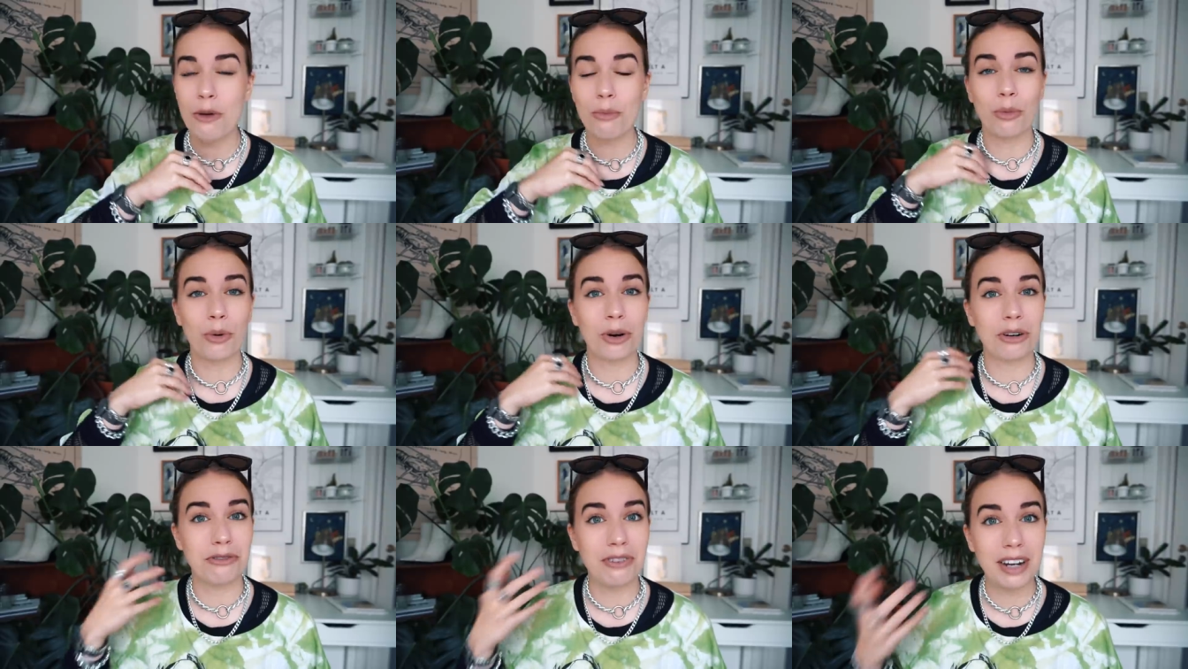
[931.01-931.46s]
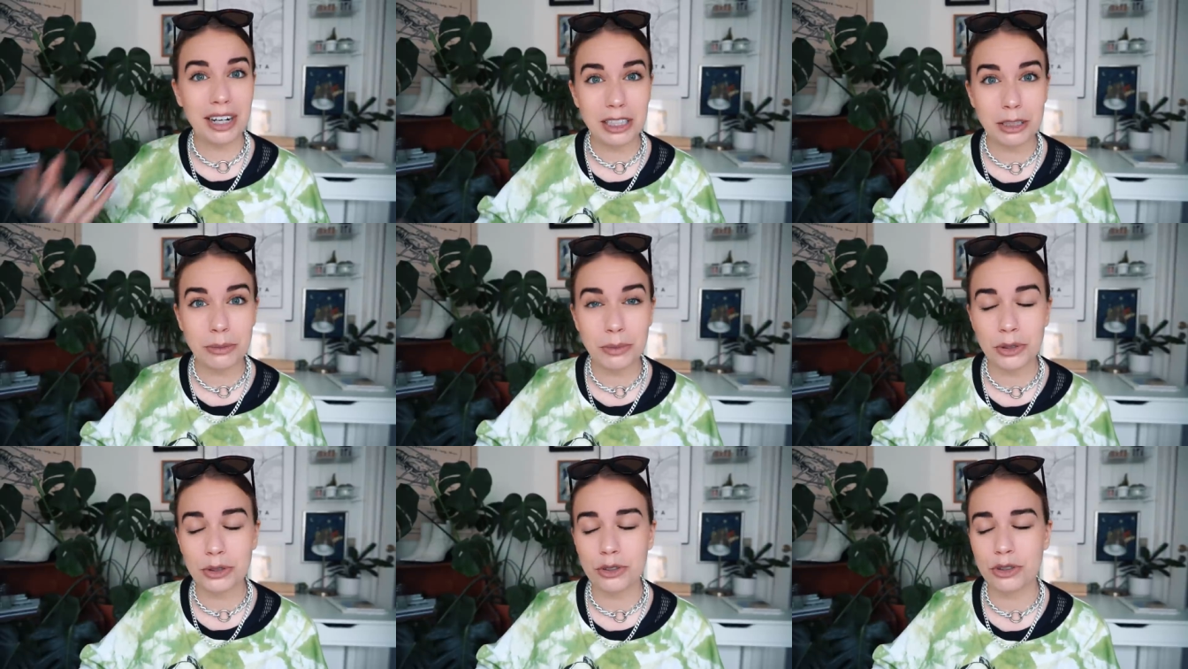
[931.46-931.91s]
more
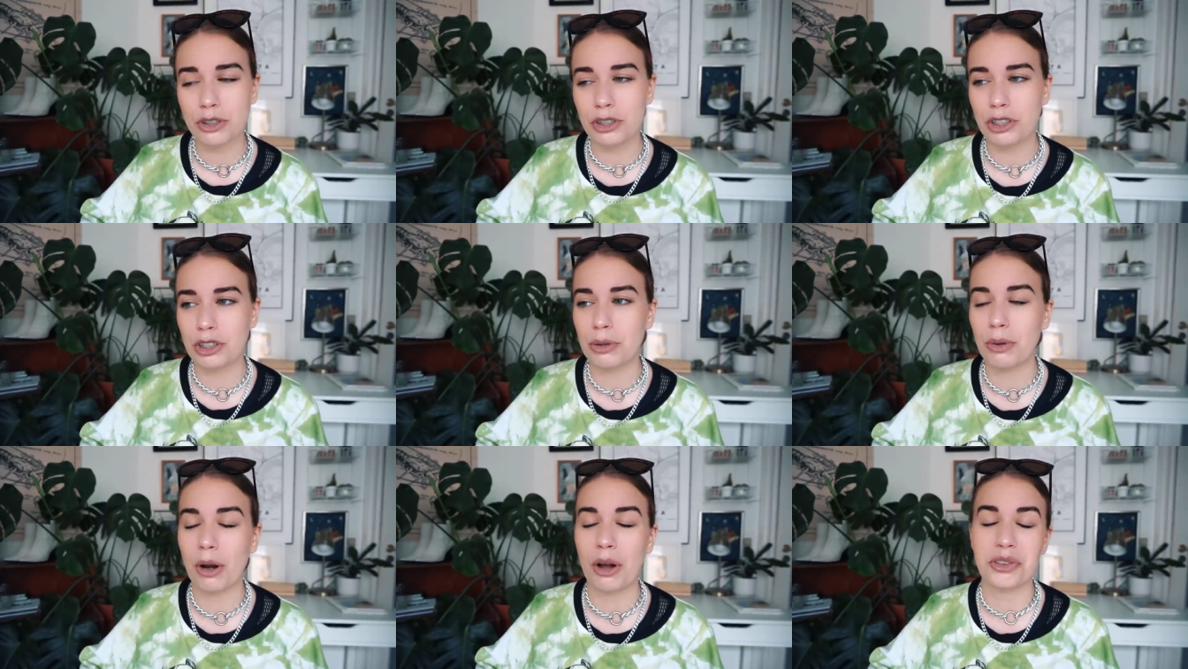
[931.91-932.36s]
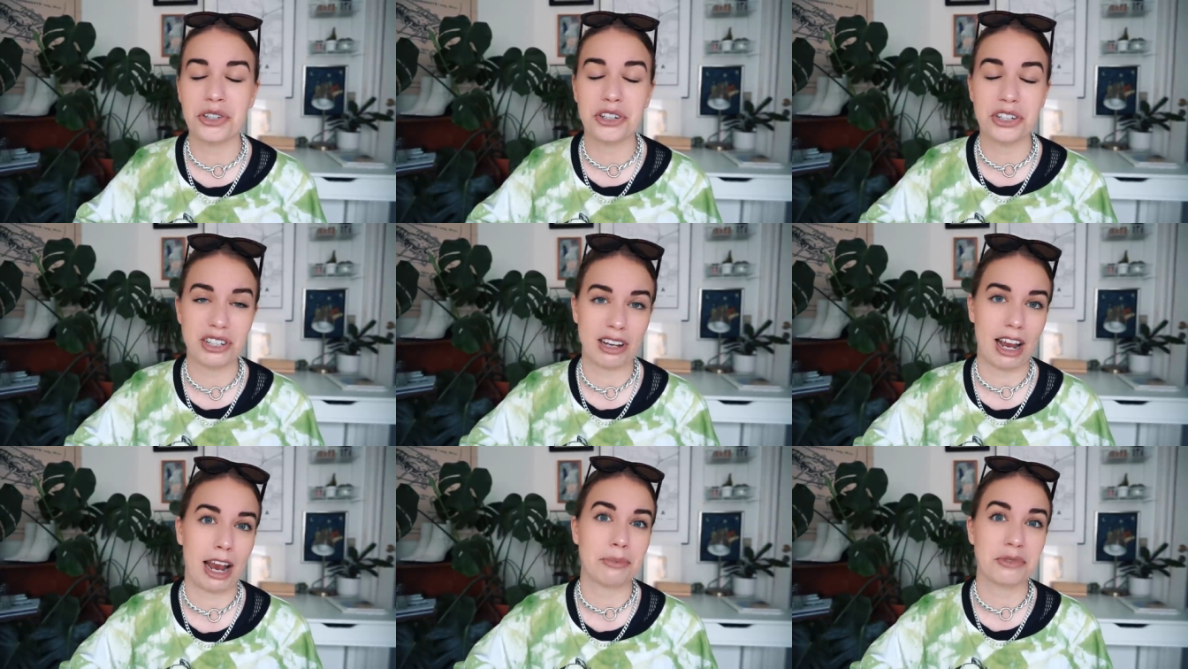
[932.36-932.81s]
available to you, other
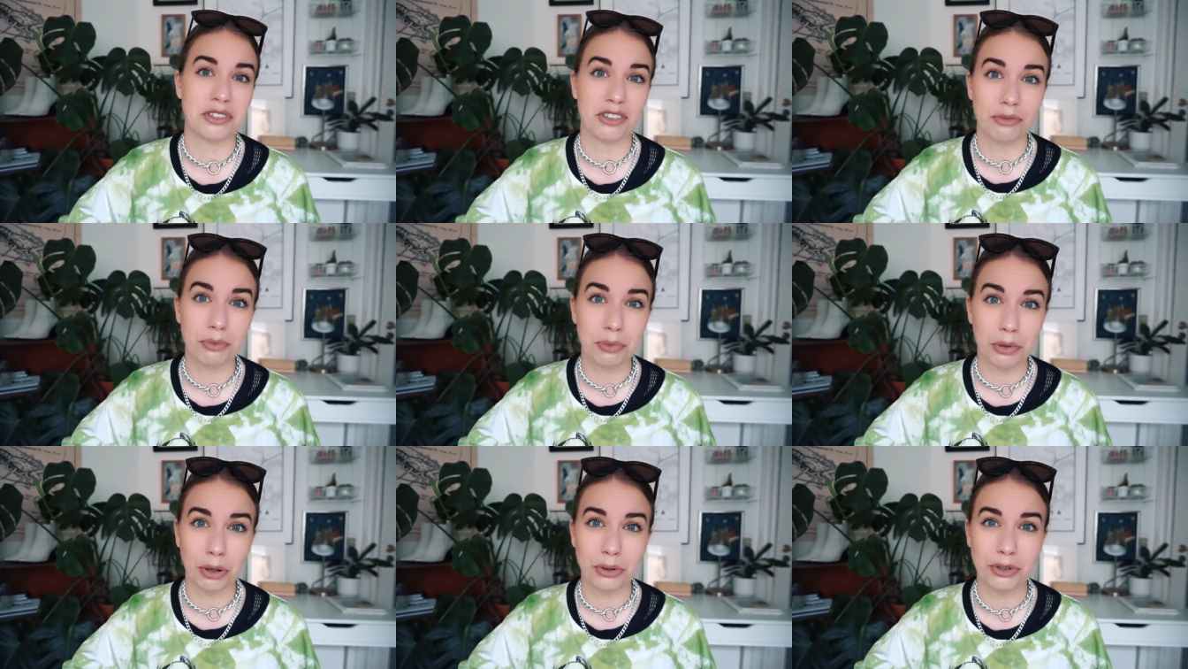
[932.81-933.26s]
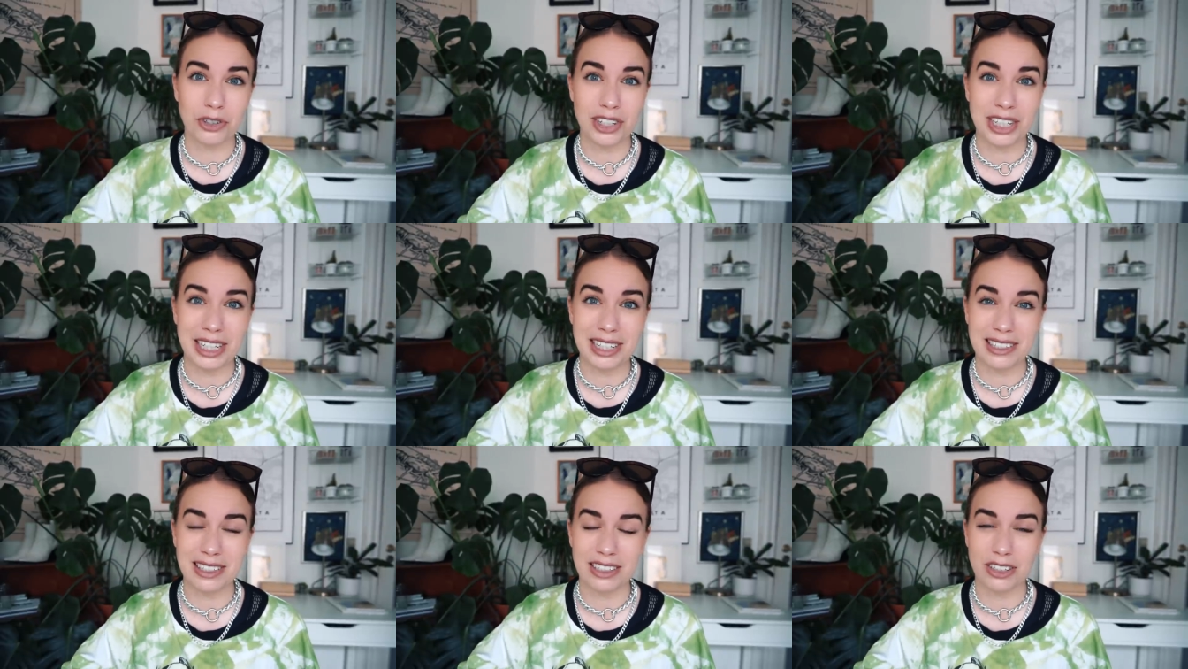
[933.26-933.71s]
types of
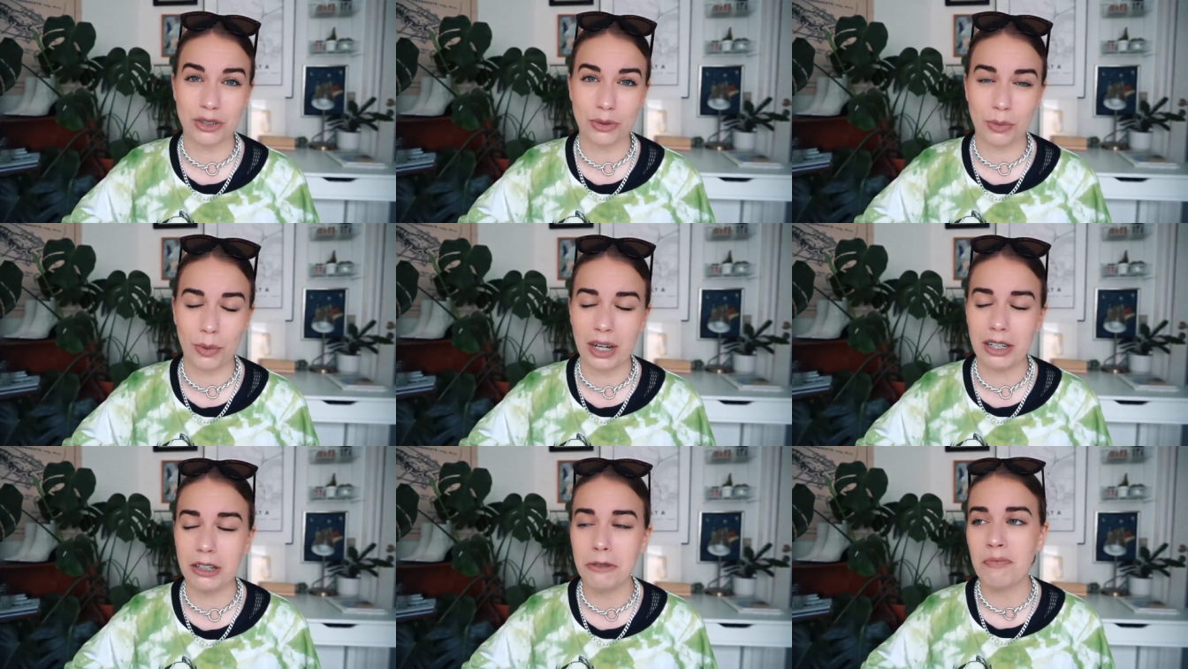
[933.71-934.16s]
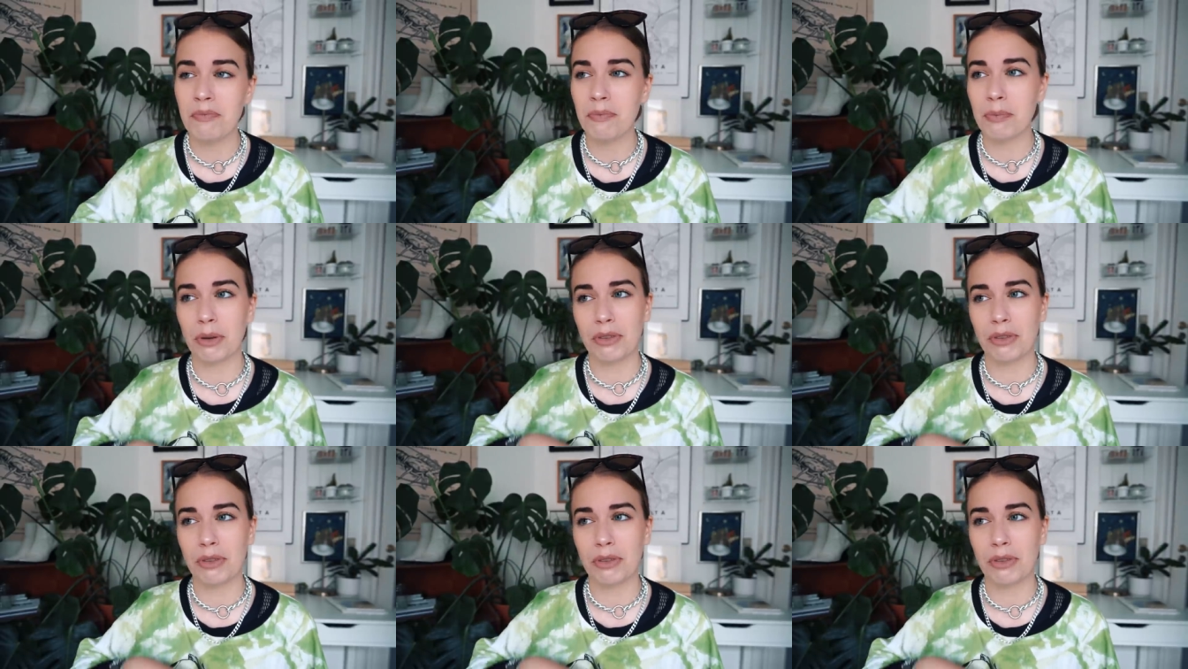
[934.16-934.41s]
proteins as well,